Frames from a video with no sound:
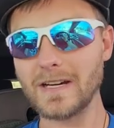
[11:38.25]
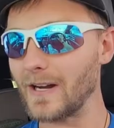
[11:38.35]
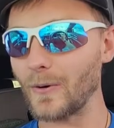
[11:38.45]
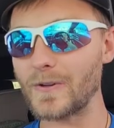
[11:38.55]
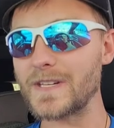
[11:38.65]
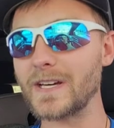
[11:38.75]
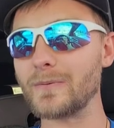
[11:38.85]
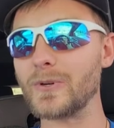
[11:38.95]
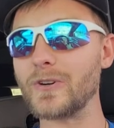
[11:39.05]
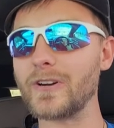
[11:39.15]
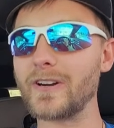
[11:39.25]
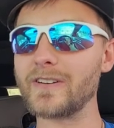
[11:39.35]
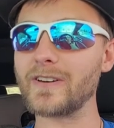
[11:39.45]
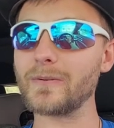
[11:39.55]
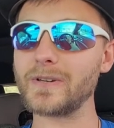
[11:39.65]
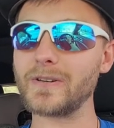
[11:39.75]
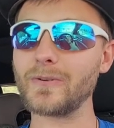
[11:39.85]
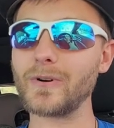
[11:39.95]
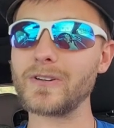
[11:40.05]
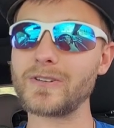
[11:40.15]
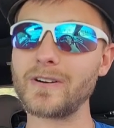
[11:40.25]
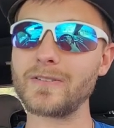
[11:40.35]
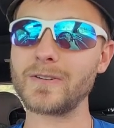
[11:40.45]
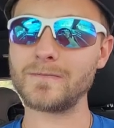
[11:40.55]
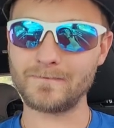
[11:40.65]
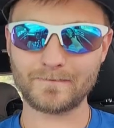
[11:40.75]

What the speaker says: I once had a millionaire tell me, you know what, Trevor,